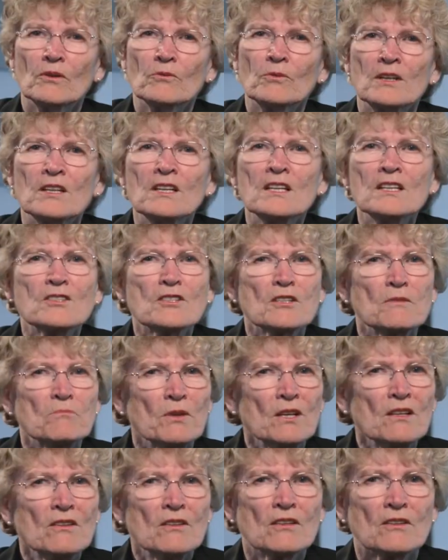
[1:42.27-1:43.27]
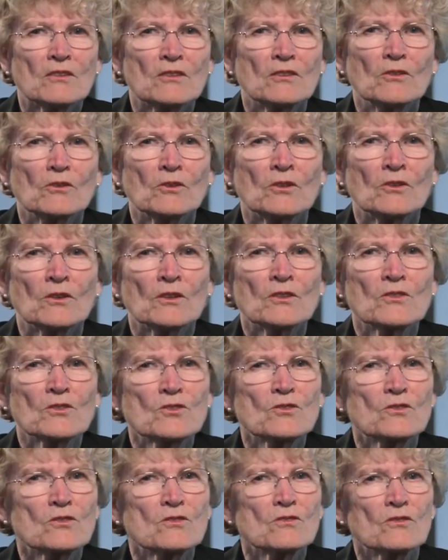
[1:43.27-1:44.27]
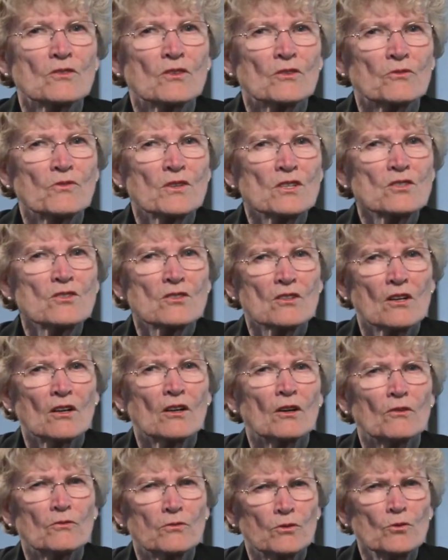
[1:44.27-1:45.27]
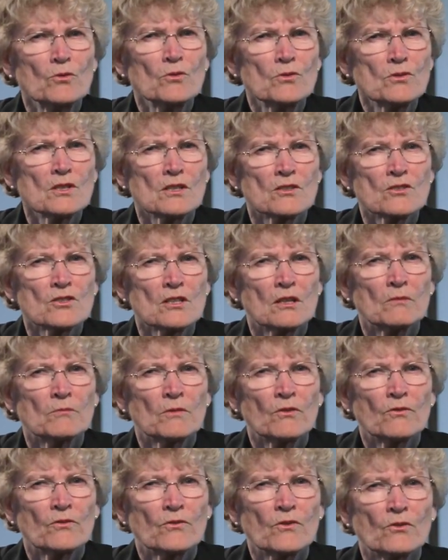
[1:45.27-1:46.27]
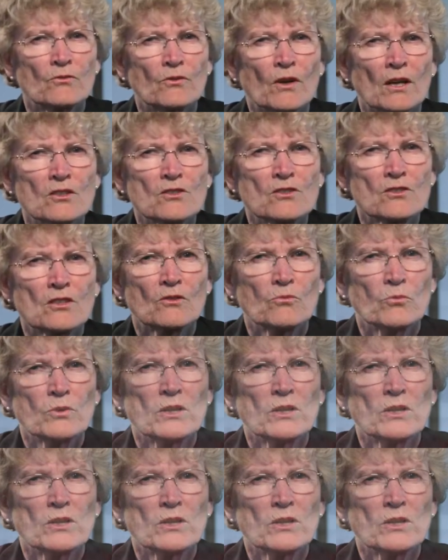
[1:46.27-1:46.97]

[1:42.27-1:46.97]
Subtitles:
We need to be there, or else the risk of losing some of the rights that